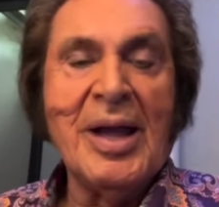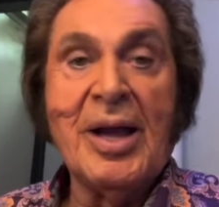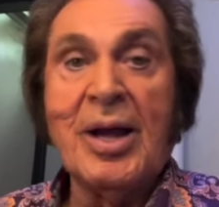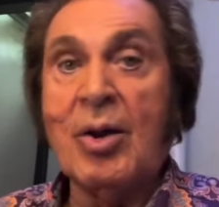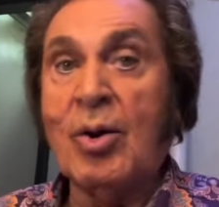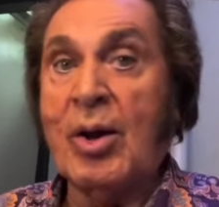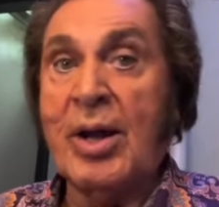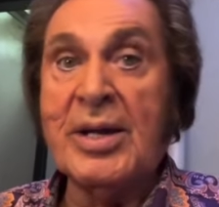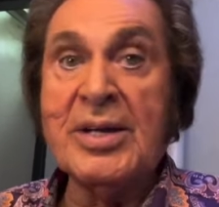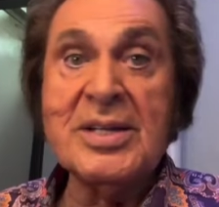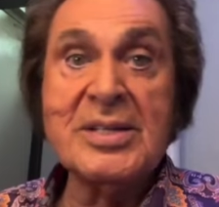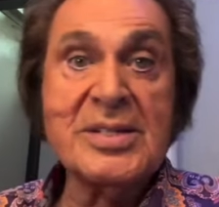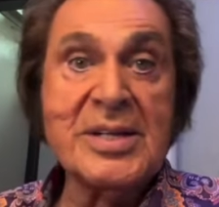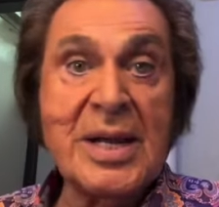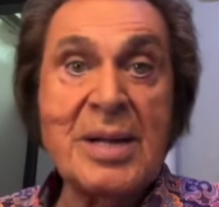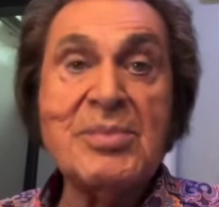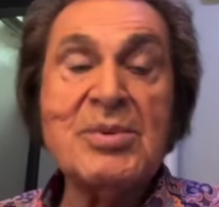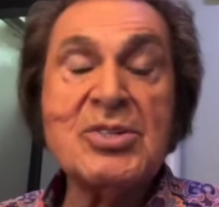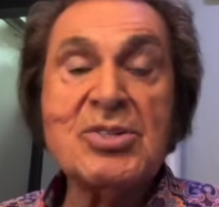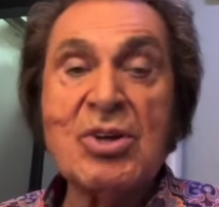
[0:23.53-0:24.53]
And his
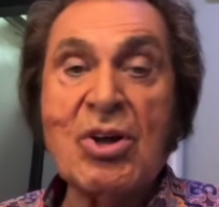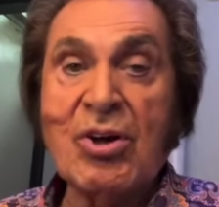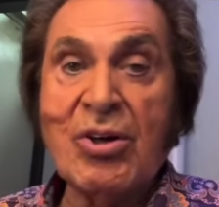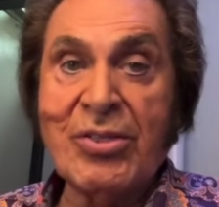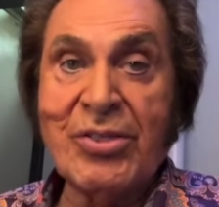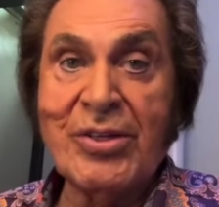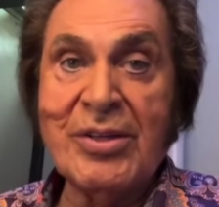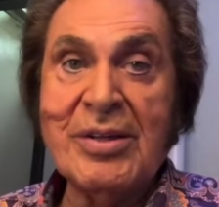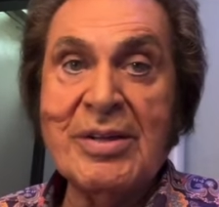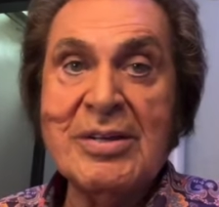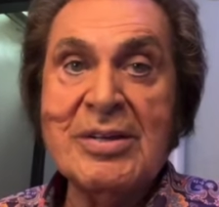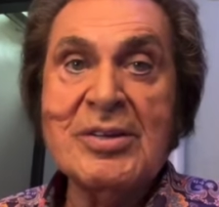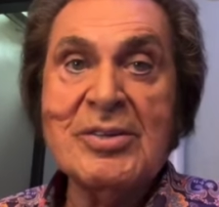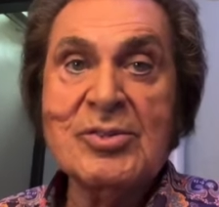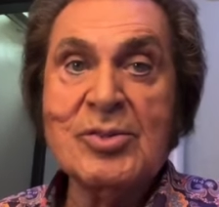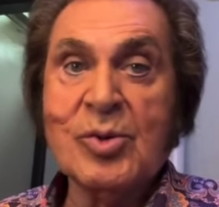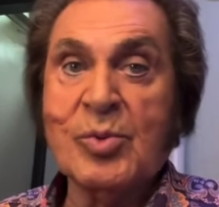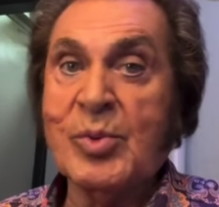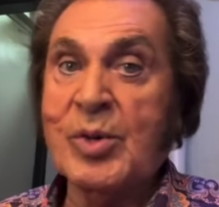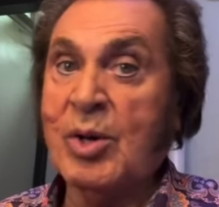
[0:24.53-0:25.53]
name is Arthur,
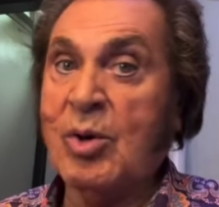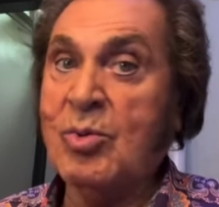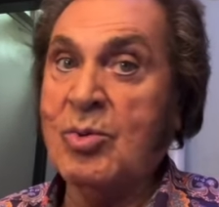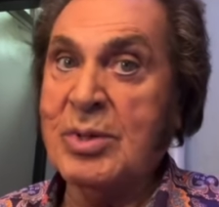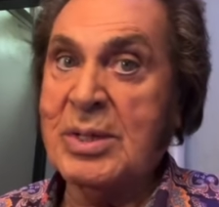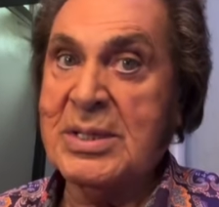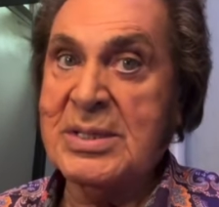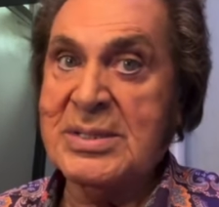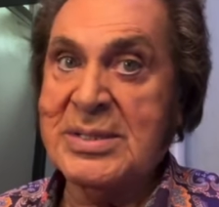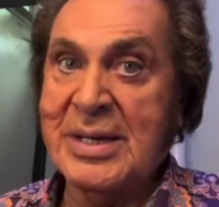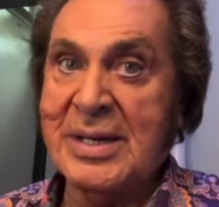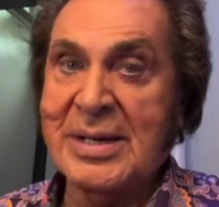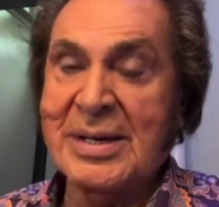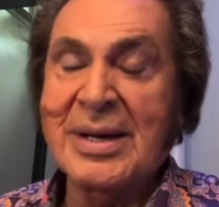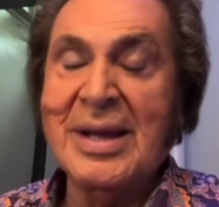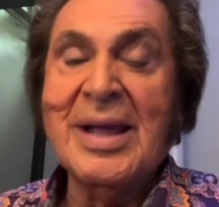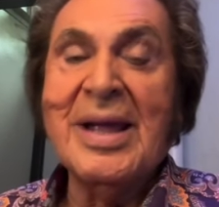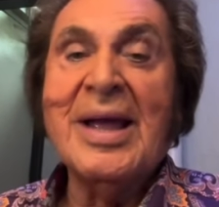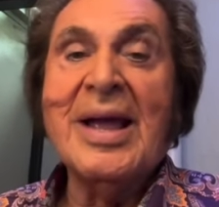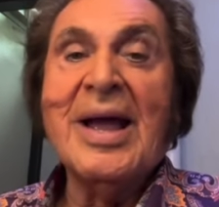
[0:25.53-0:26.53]
so we all gotta sing
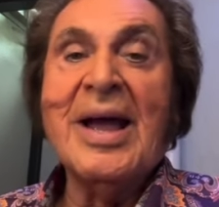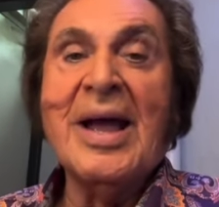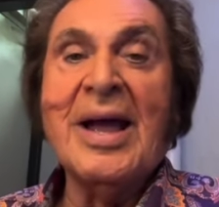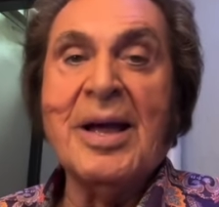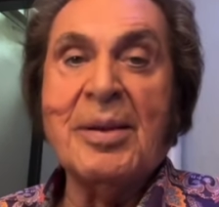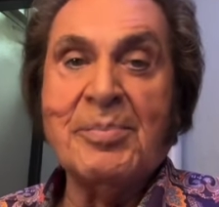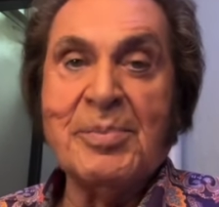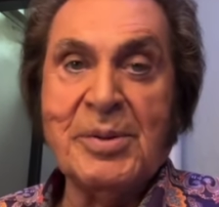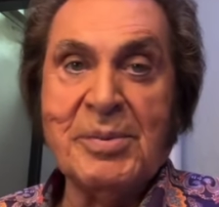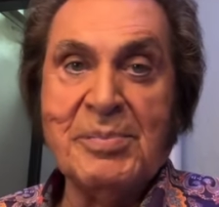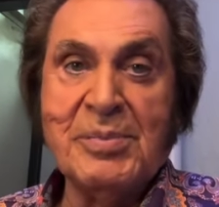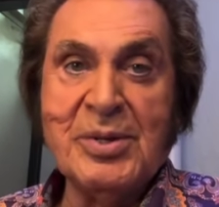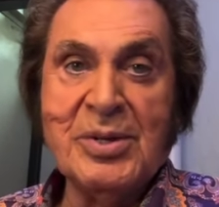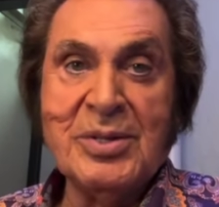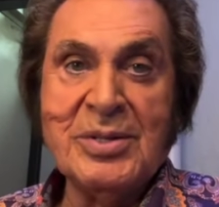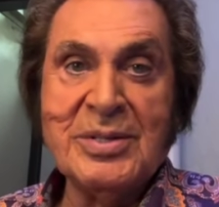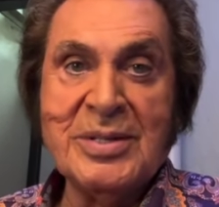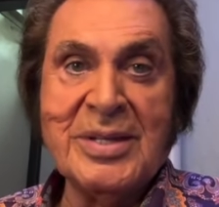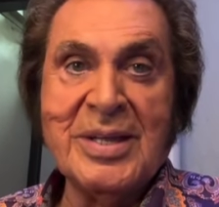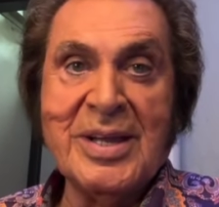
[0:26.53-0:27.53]
it. Happy
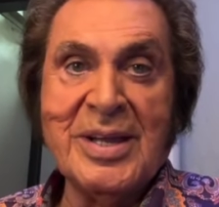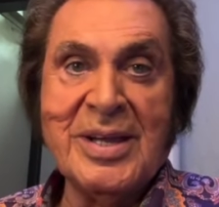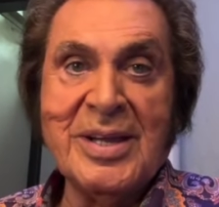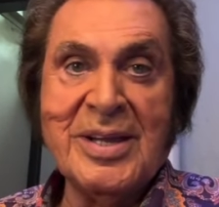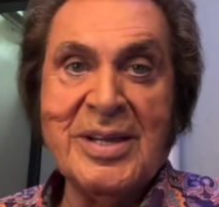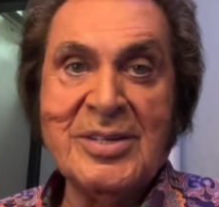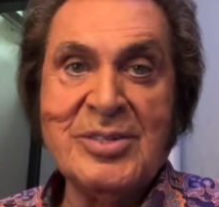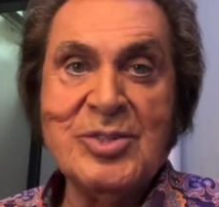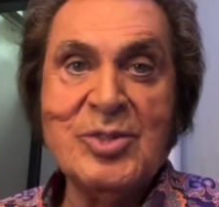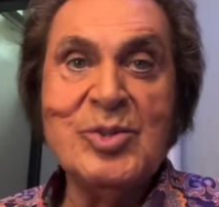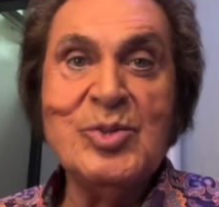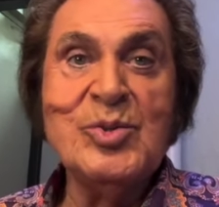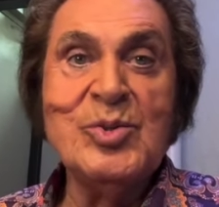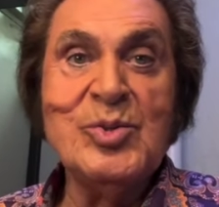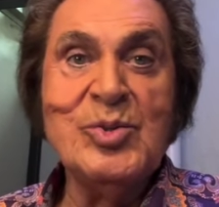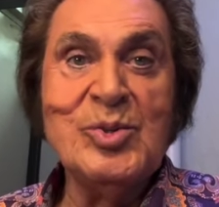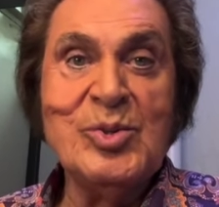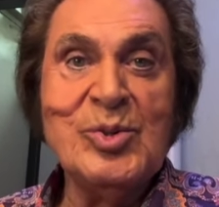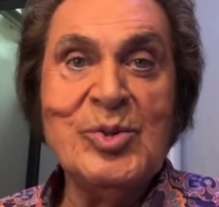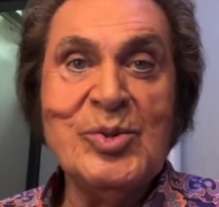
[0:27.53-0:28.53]
birthday to
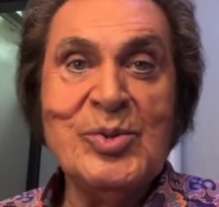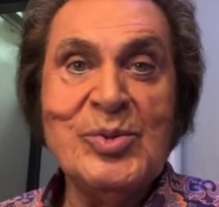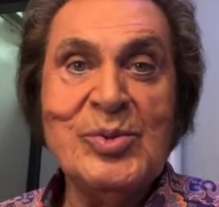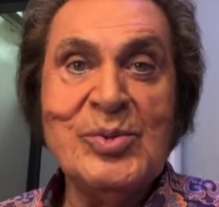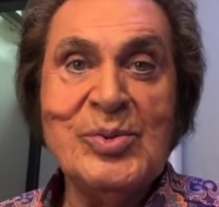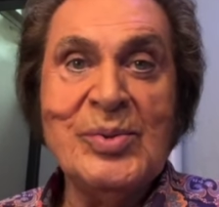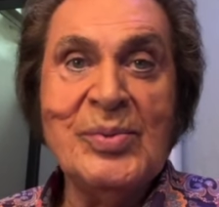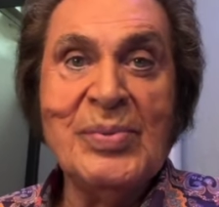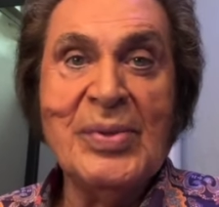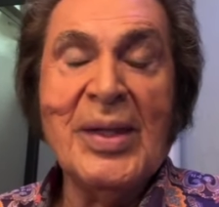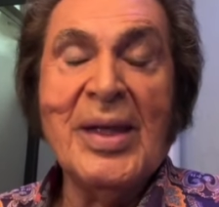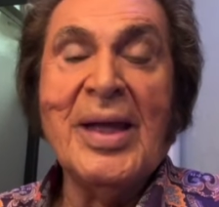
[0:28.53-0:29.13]
you.